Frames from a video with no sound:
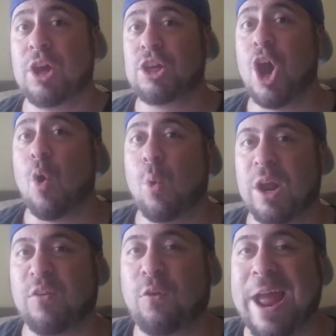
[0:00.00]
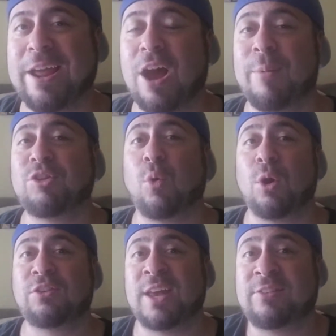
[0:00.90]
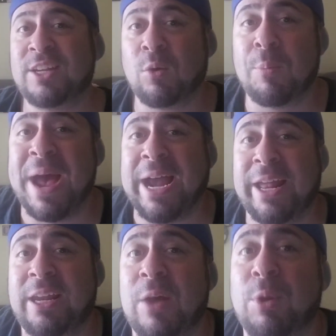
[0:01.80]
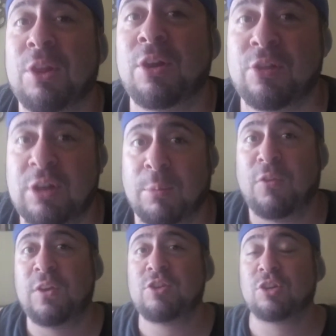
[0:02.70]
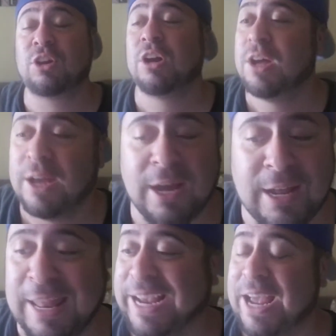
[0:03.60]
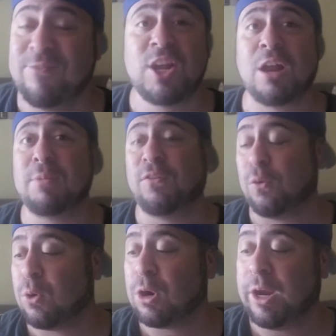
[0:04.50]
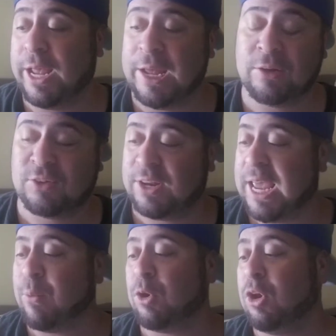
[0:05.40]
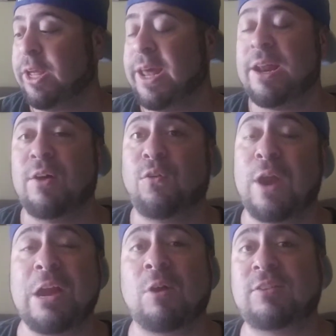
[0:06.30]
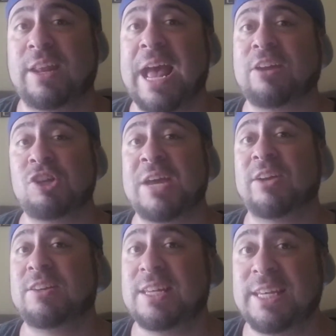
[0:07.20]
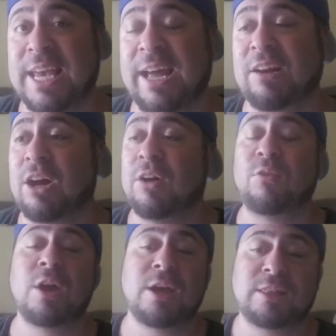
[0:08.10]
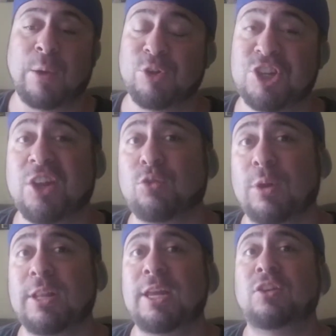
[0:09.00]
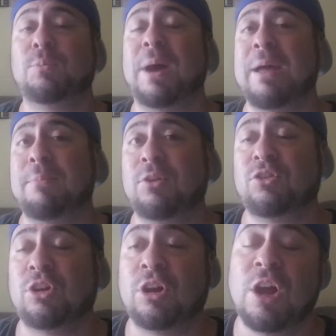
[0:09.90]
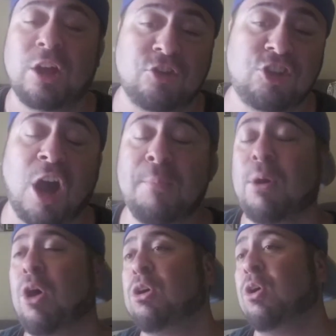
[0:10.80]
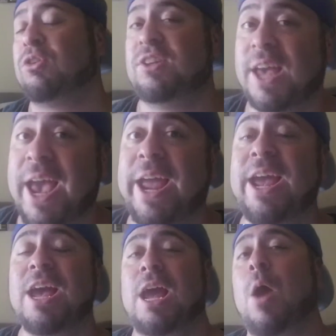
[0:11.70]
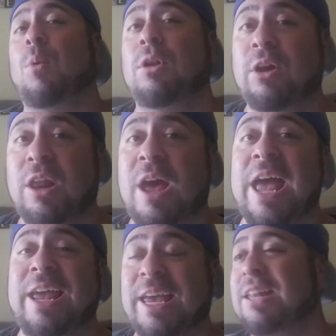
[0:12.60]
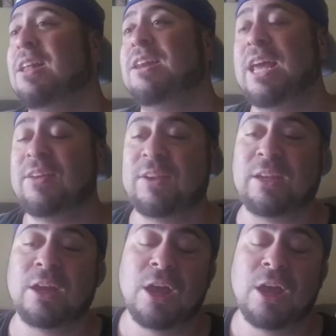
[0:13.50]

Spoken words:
Yo, what up, Frag Comets Horror Sense here. We're back at again with another double feature like I've done before. And today we're looking at a fragrance that I actually have a decant of that was just released by Mr. Jean-Paul Gaultier. And we're looking at In the Navy.